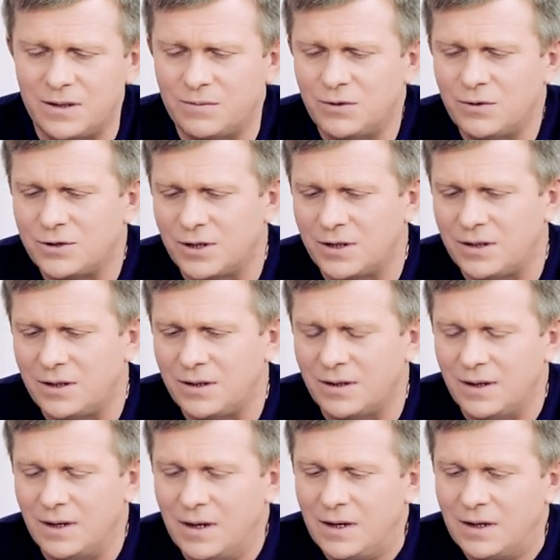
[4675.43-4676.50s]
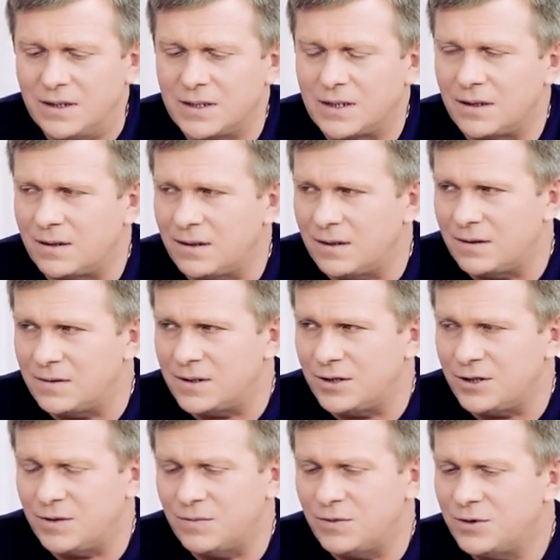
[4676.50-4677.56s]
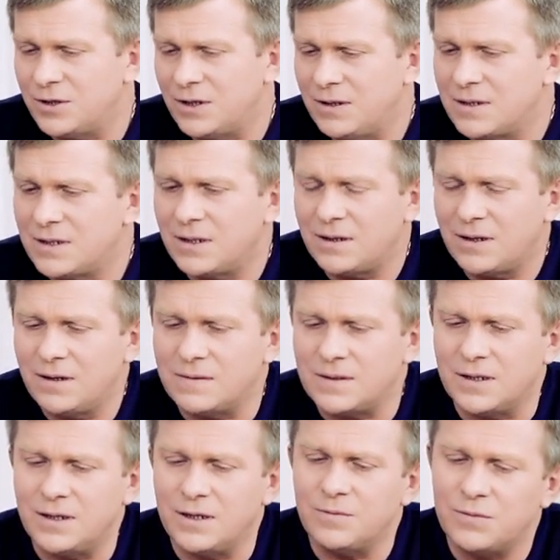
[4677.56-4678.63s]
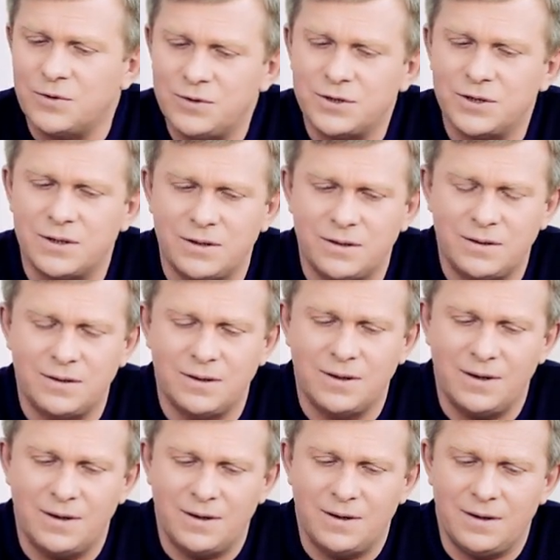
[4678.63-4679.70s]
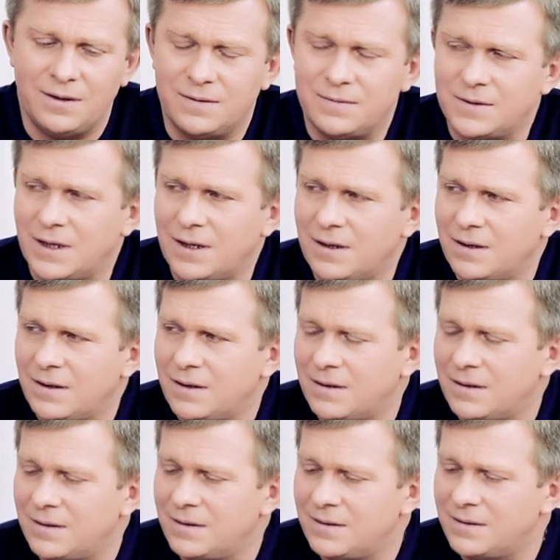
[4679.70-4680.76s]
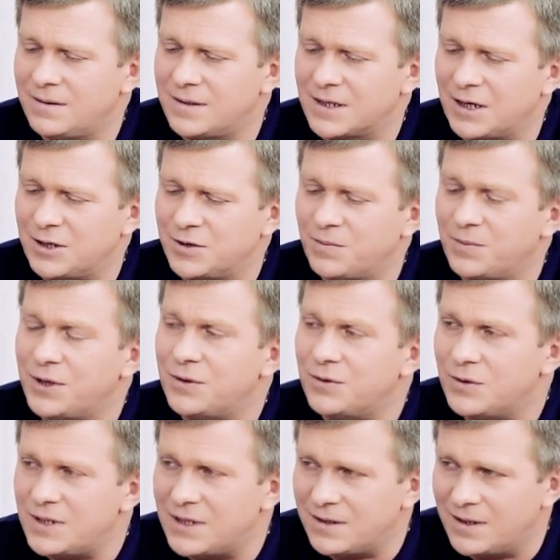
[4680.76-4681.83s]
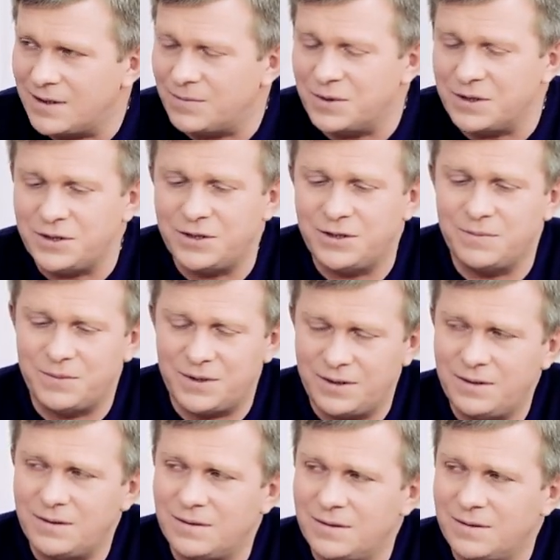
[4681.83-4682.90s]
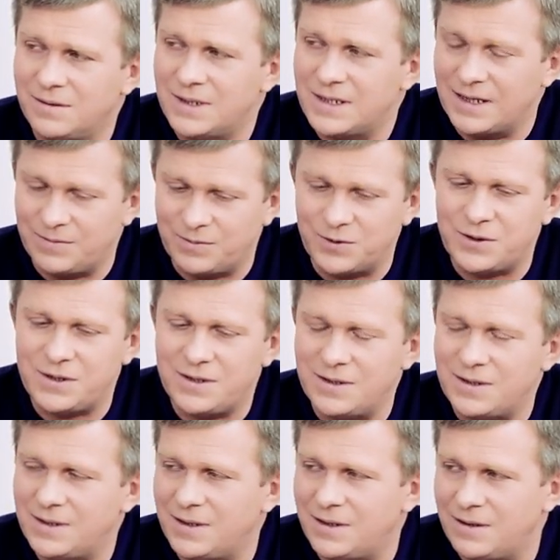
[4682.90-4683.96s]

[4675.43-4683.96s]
The more they fight, the more effort they put in. The more effort they put in, the more trophies, let's say, they bring, right? To the system itself.